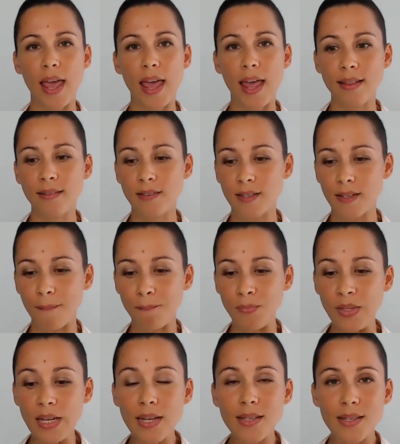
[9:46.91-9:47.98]
And
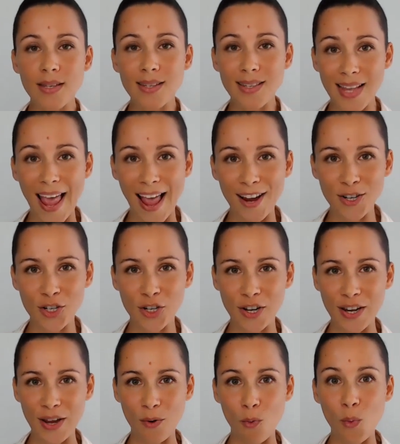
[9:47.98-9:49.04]
this is
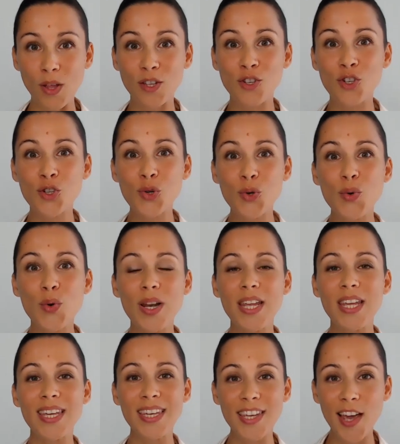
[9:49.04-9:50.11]
actually what
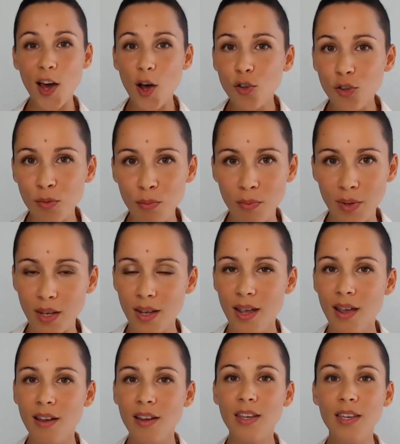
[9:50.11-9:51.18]
truly helped me
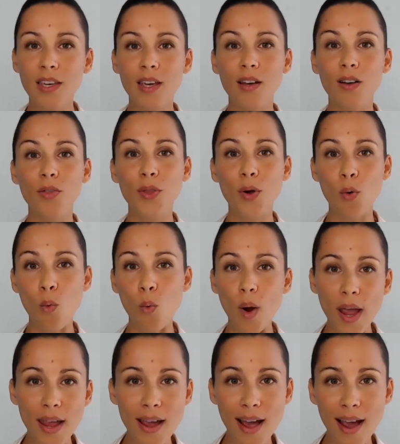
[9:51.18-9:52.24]
heal the
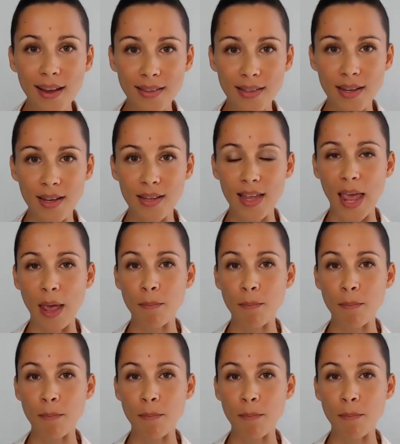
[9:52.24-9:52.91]
way I did,